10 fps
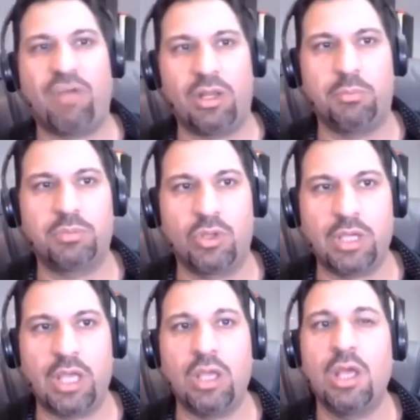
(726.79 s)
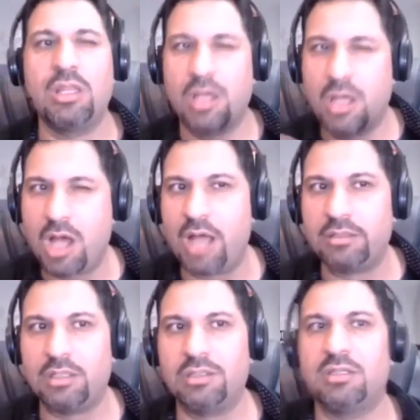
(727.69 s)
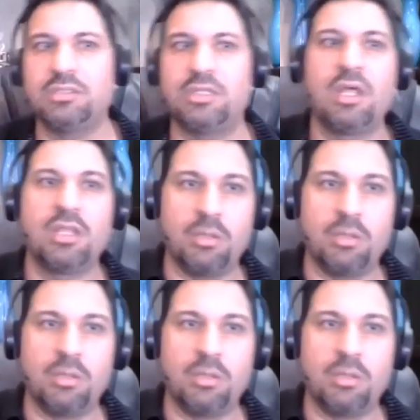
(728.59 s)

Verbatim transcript: developed okay the content is